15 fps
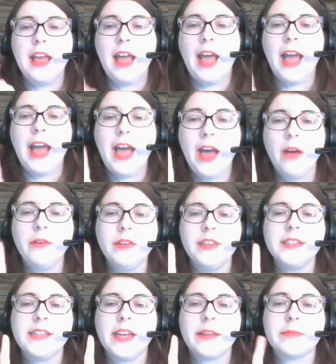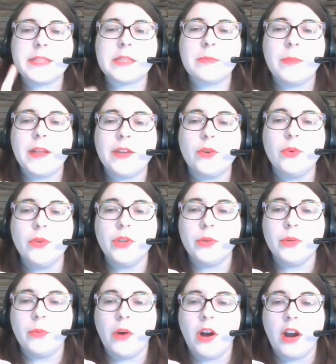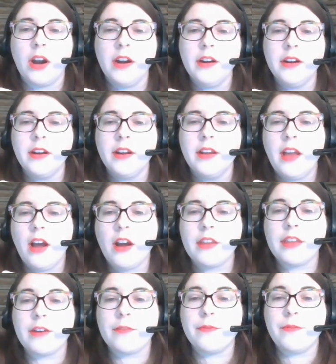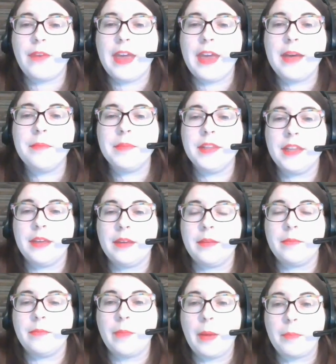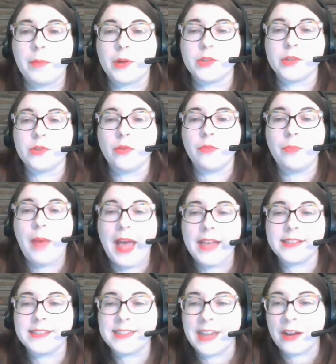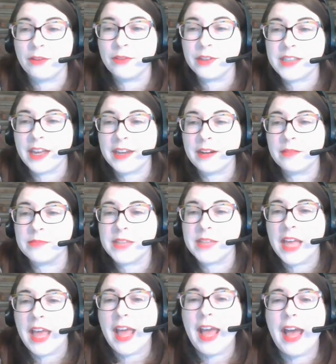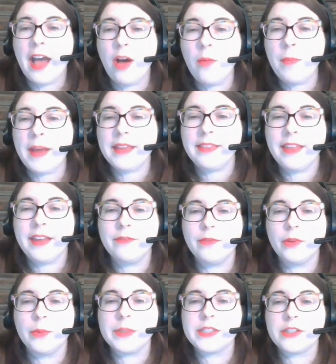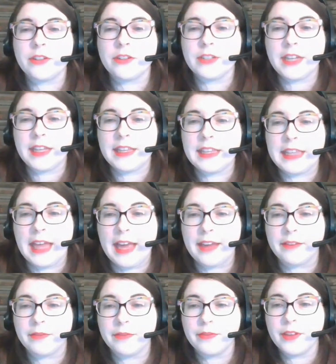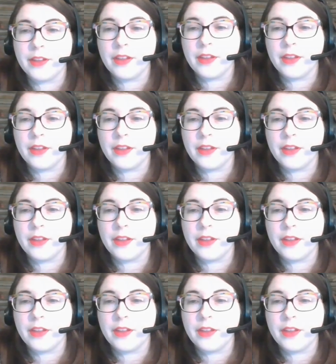How do these items explain who you are? Are there family members who have passed down these items? How might they influence your daily life?